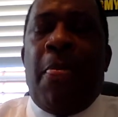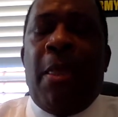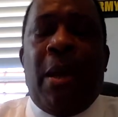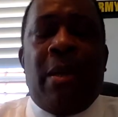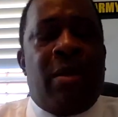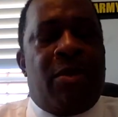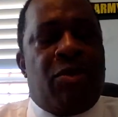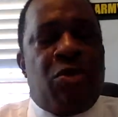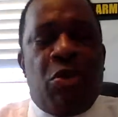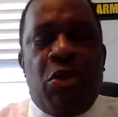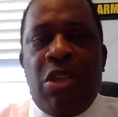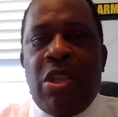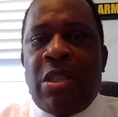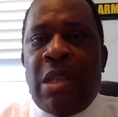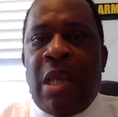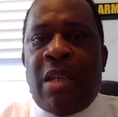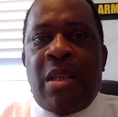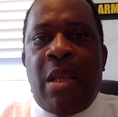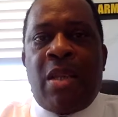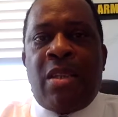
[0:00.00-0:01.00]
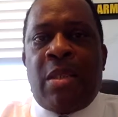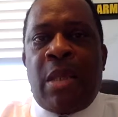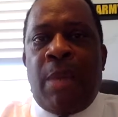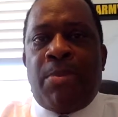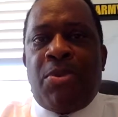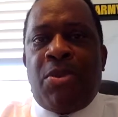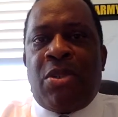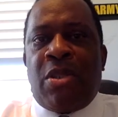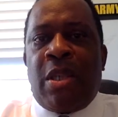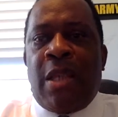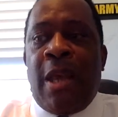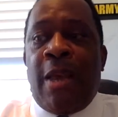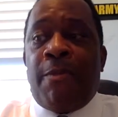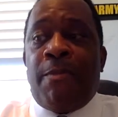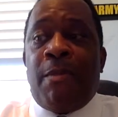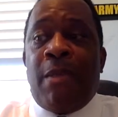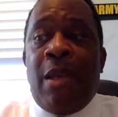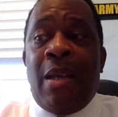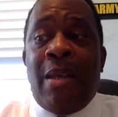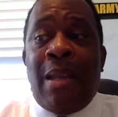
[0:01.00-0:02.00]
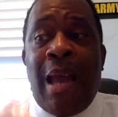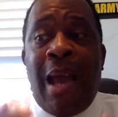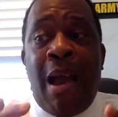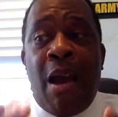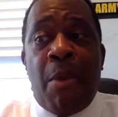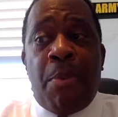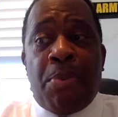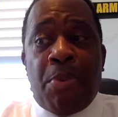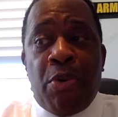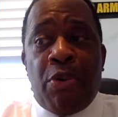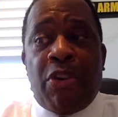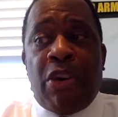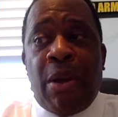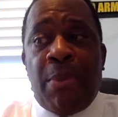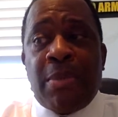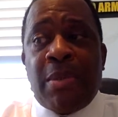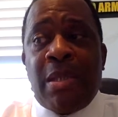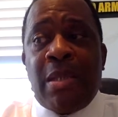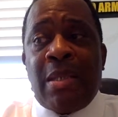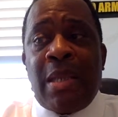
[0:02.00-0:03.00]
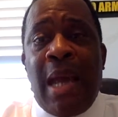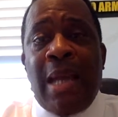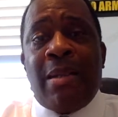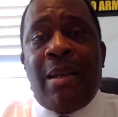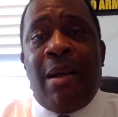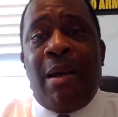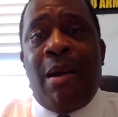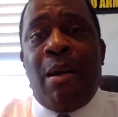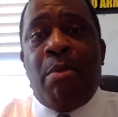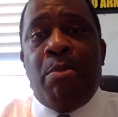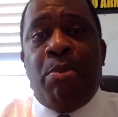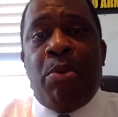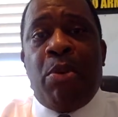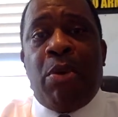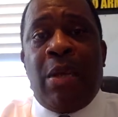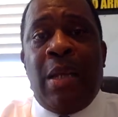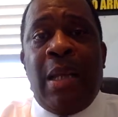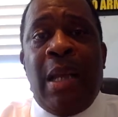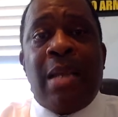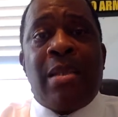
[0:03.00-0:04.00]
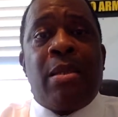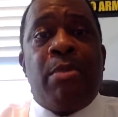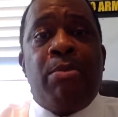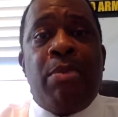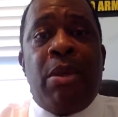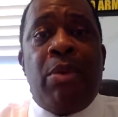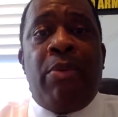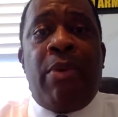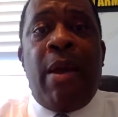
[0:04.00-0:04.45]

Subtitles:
Now, certainly there's exceptions to that. Now, our program is designed to onboard an SMB